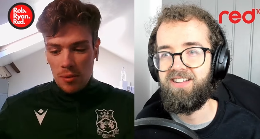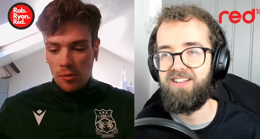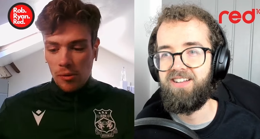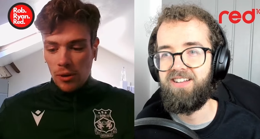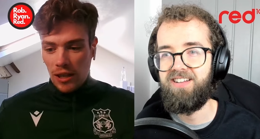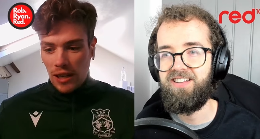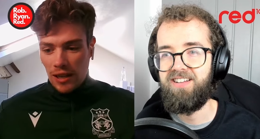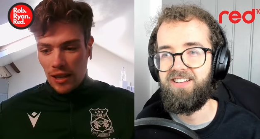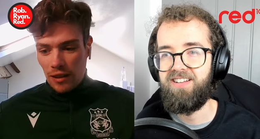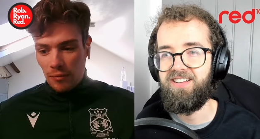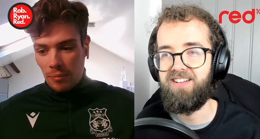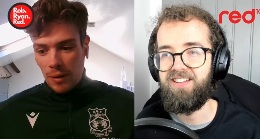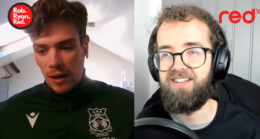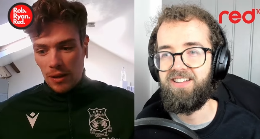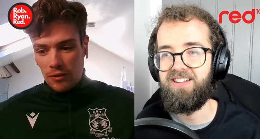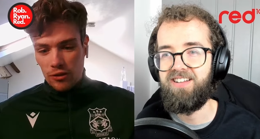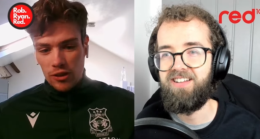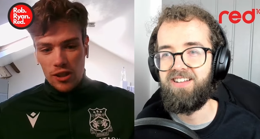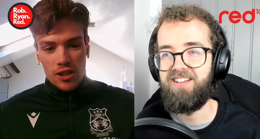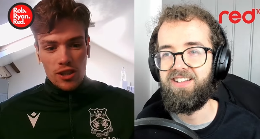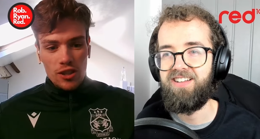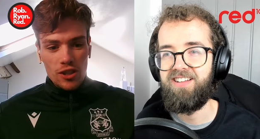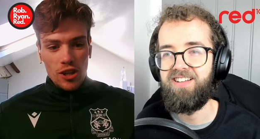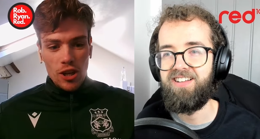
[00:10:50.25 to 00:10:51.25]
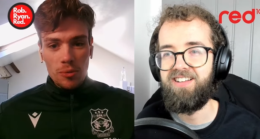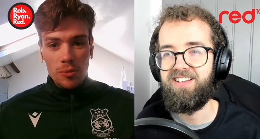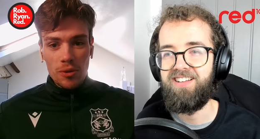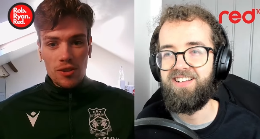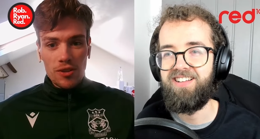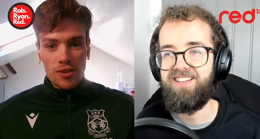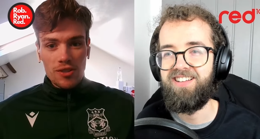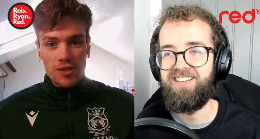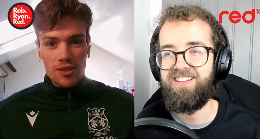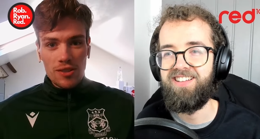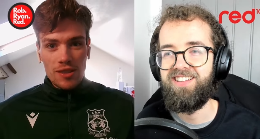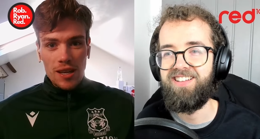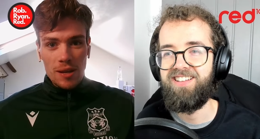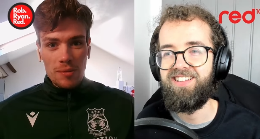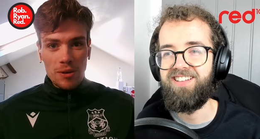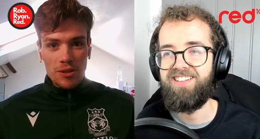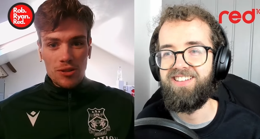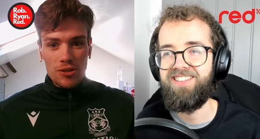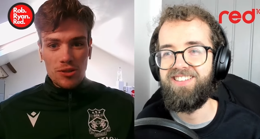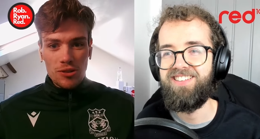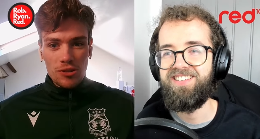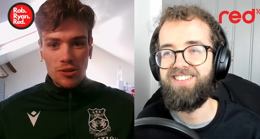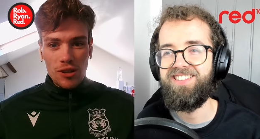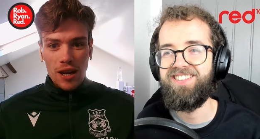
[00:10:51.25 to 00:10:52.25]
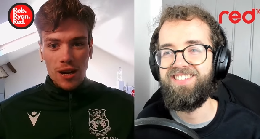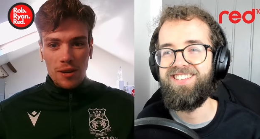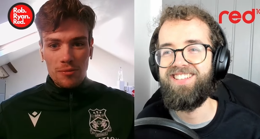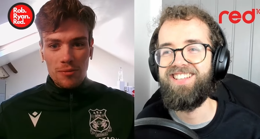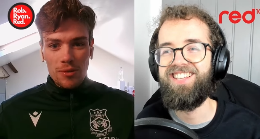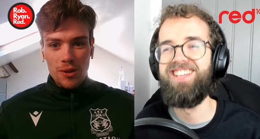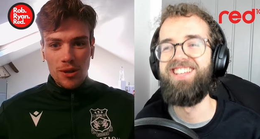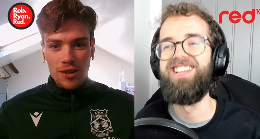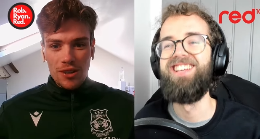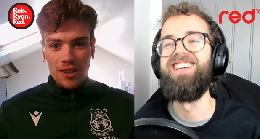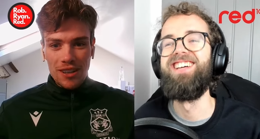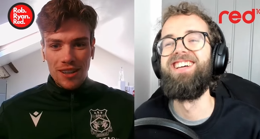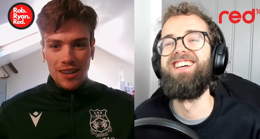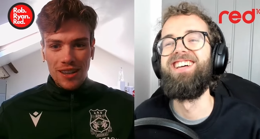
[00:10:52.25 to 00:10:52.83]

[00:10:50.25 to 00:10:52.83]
Speaker 1: me when I get bad reader comments. Yeah, my jaw. I'm not.